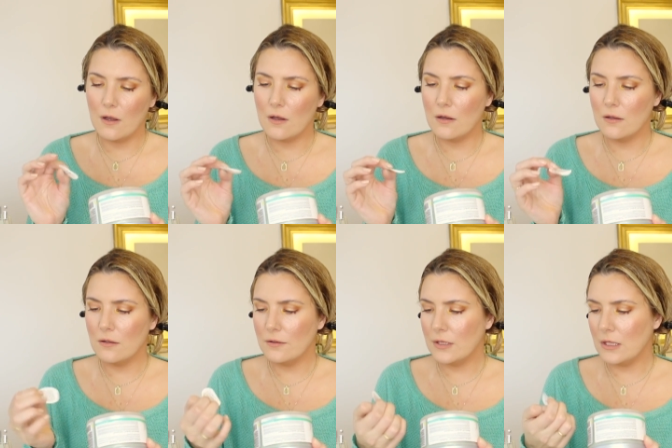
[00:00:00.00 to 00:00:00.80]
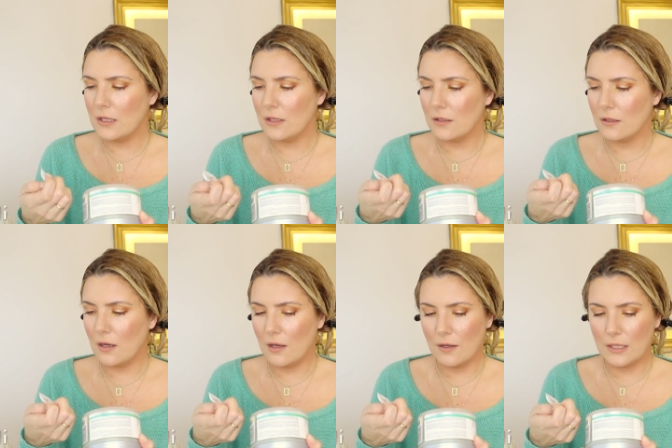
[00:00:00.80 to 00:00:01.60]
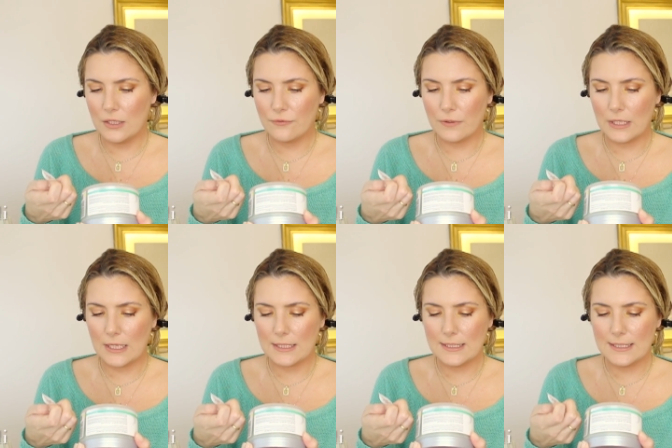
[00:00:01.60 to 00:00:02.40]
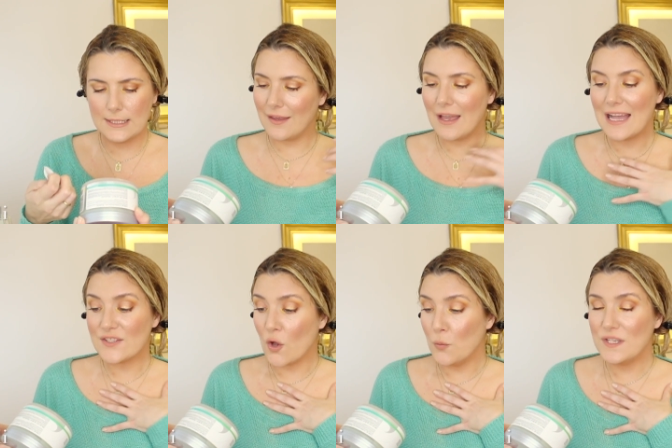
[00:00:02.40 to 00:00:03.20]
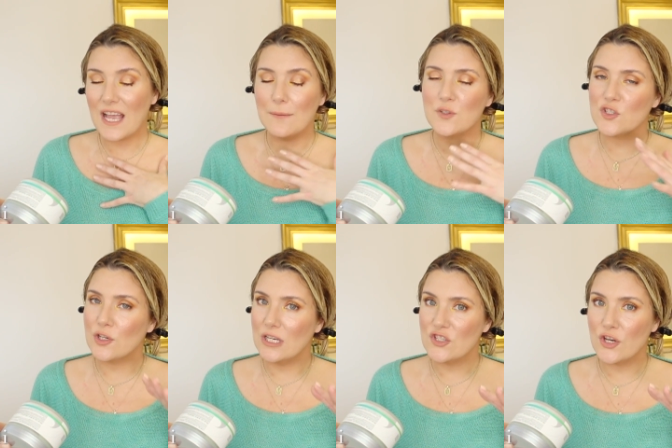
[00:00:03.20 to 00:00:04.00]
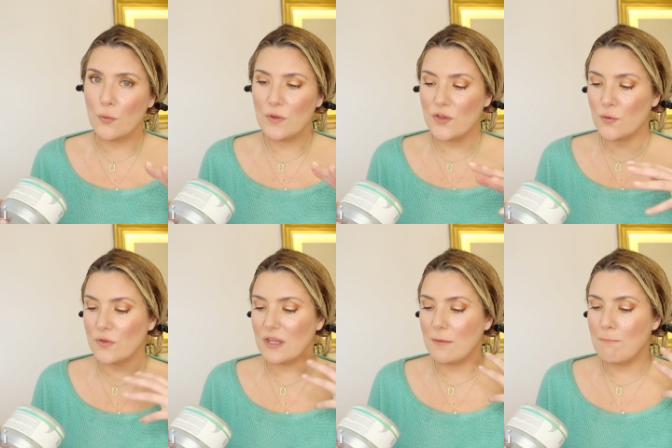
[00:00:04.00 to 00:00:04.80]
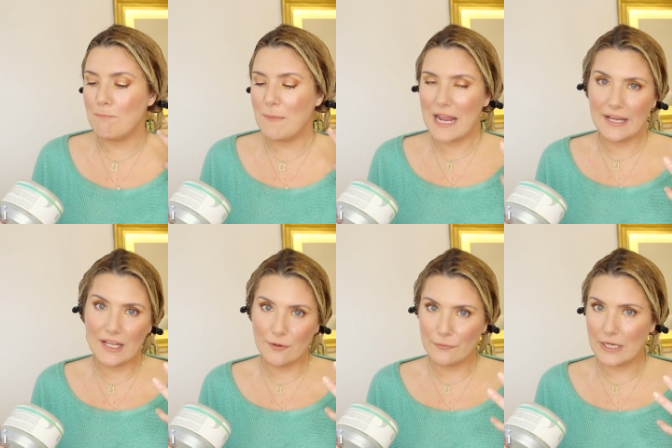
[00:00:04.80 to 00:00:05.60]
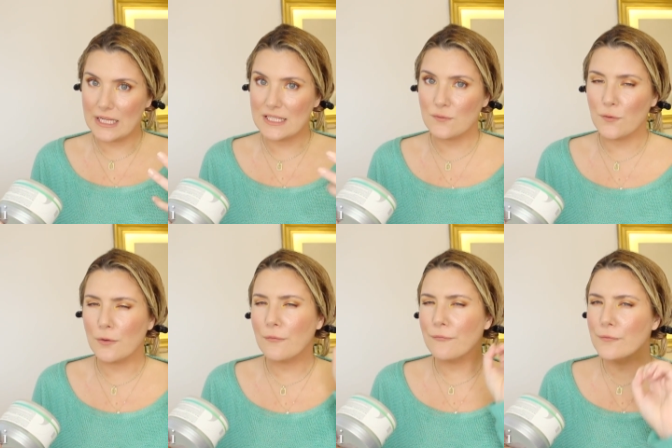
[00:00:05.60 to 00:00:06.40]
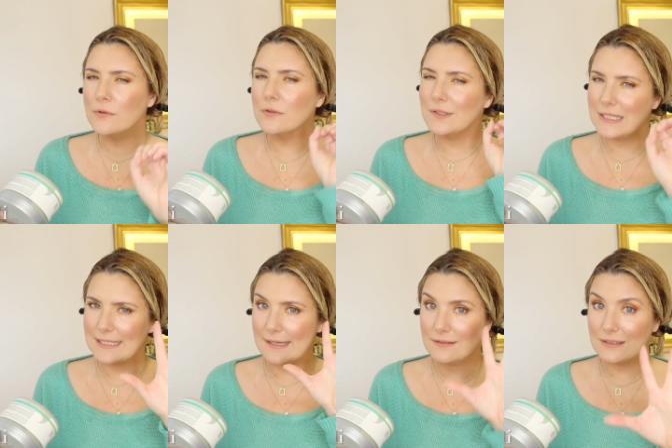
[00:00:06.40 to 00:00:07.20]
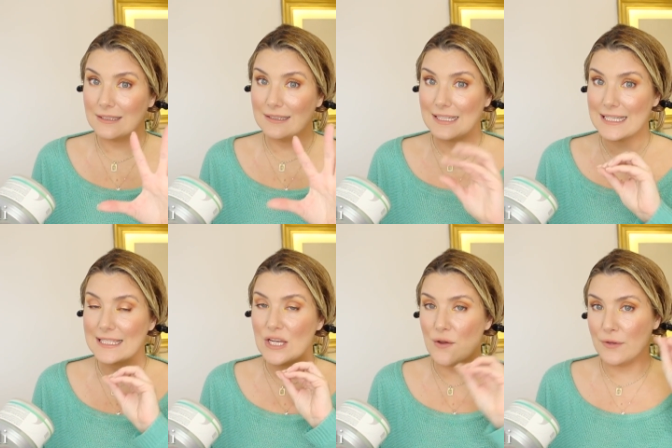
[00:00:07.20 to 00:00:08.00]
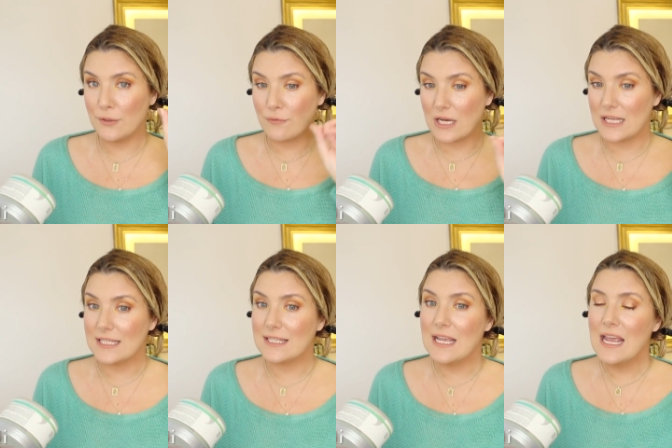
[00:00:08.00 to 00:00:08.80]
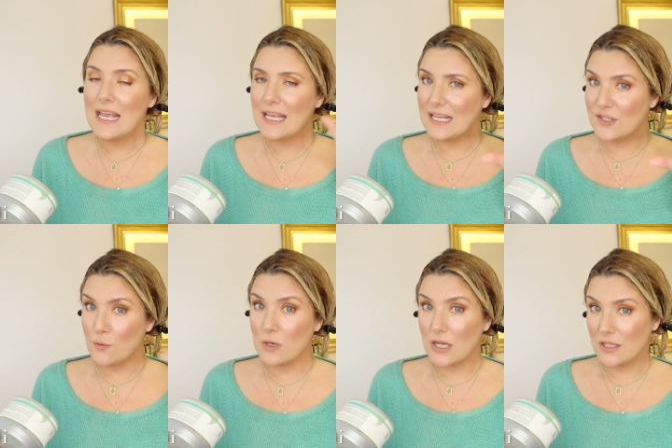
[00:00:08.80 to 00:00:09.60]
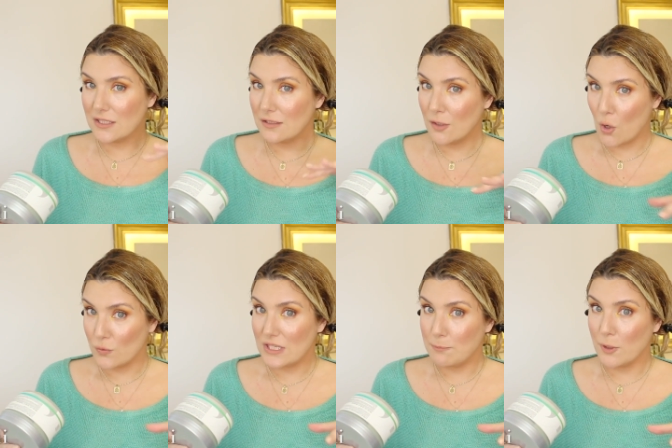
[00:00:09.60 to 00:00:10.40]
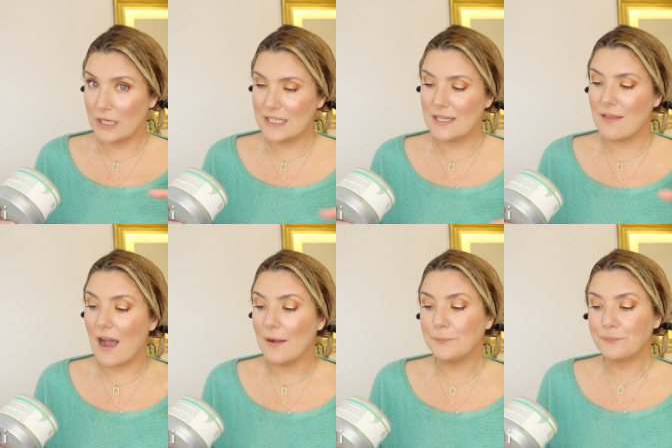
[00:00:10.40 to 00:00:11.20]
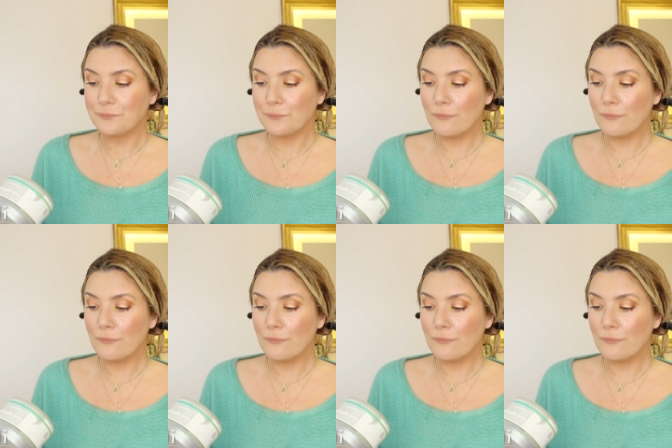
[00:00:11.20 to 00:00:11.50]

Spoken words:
all the ingredients. As always, I'm just gonna share with you the main ingredients for the full detailed list of ingredients in case you wanna go deeper into that.